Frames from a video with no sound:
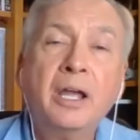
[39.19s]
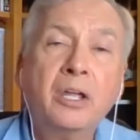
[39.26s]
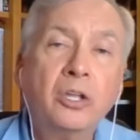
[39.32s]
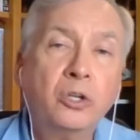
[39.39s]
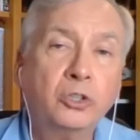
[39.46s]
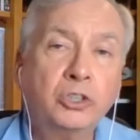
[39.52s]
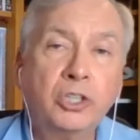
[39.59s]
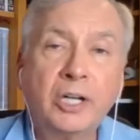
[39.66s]

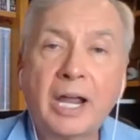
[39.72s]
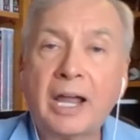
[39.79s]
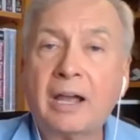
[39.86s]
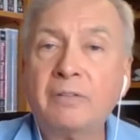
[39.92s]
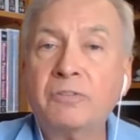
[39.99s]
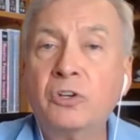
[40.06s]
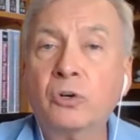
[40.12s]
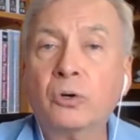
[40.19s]
You should
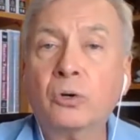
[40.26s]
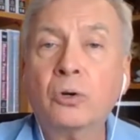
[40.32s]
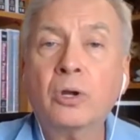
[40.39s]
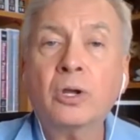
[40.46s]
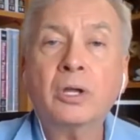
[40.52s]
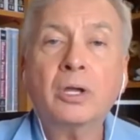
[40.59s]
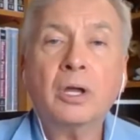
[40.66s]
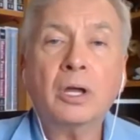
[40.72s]
have your
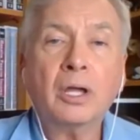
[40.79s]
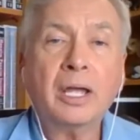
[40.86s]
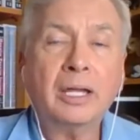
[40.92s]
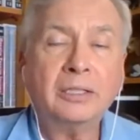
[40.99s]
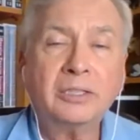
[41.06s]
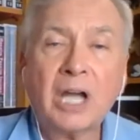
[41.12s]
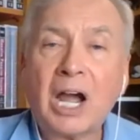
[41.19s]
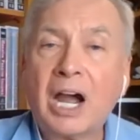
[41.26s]

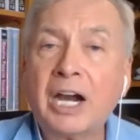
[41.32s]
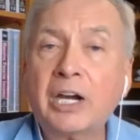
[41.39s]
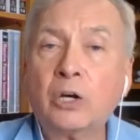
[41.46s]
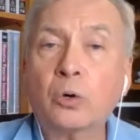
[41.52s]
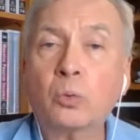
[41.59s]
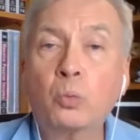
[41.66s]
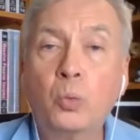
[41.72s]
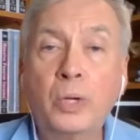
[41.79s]

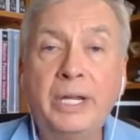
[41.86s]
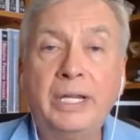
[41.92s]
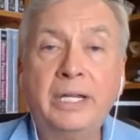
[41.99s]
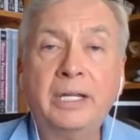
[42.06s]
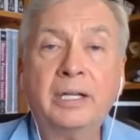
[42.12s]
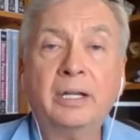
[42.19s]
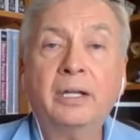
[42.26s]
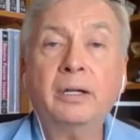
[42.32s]
entire
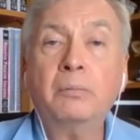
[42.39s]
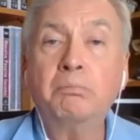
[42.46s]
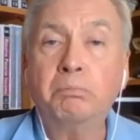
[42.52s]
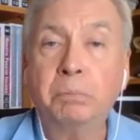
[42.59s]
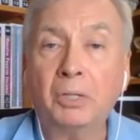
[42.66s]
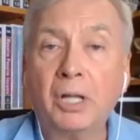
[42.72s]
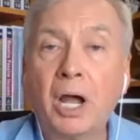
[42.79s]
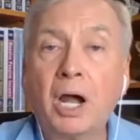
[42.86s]
week
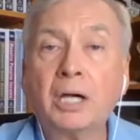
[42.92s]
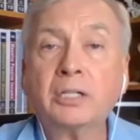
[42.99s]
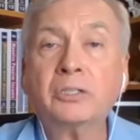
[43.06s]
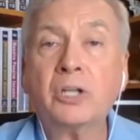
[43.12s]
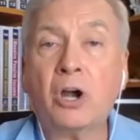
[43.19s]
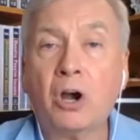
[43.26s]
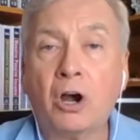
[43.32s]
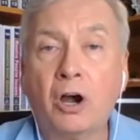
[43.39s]

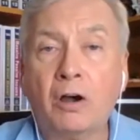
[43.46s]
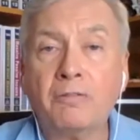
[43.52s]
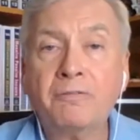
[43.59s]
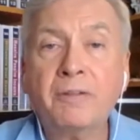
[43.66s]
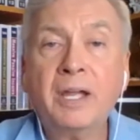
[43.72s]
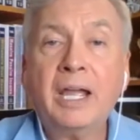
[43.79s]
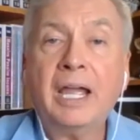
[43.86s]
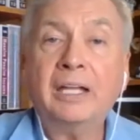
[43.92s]
blocked off
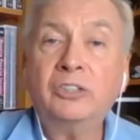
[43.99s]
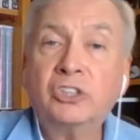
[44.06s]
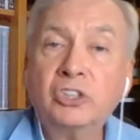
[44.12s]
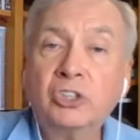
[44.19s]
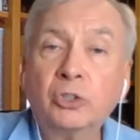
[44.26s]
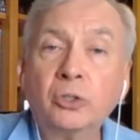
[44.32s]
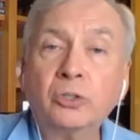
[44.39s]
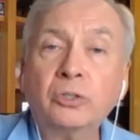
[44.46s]
and
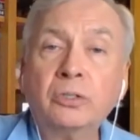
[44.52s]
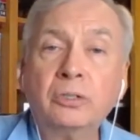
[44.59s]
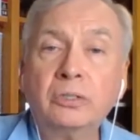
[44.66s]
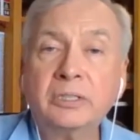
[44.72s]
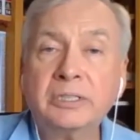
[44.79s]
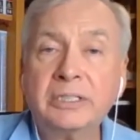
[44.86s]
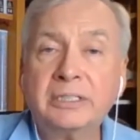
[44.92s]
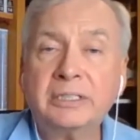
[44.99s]

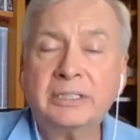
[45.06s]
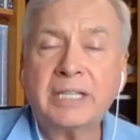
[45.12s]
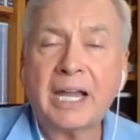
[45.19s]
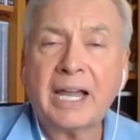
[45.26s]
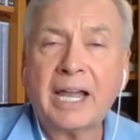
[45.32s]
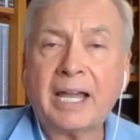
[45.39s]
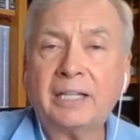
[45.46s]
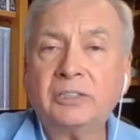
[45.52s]
certain
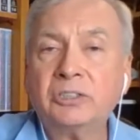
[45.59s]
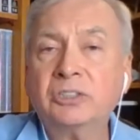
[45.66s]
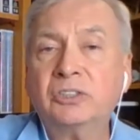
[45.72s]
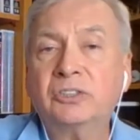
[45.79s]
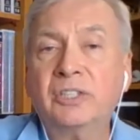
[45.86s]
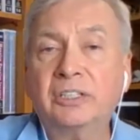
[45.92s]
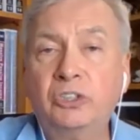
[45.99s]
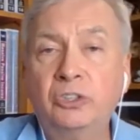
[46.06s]
tasks
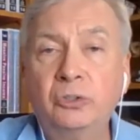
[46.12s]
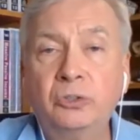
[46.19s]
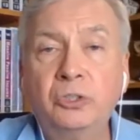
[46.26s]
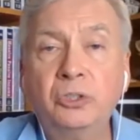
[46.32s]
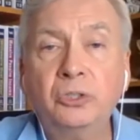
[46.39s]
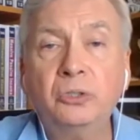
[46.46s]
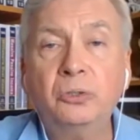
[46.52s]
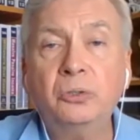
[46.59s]
that you
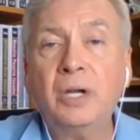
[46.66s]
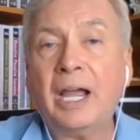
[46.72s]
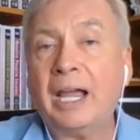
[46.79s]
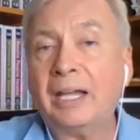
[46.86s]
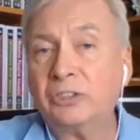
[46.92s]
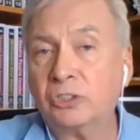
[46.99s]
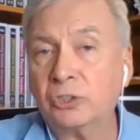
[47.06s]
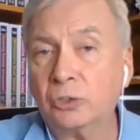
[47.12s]
do
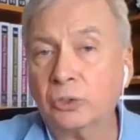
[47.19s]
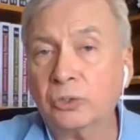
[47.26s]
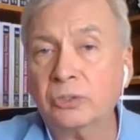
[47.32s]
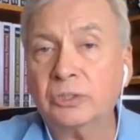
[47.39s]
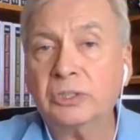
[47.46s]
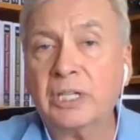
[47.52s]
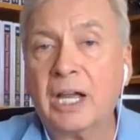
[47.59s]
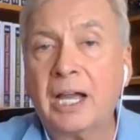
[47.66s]
at
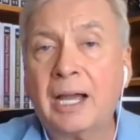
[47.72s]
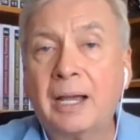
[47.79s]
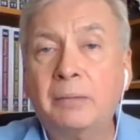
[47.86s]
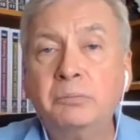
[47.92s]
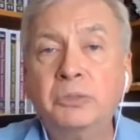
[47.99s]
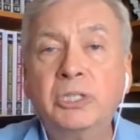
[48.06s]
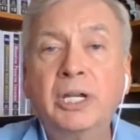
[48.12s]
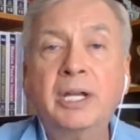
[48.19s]
certain
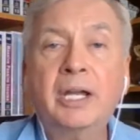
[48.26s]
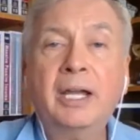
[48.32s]
times.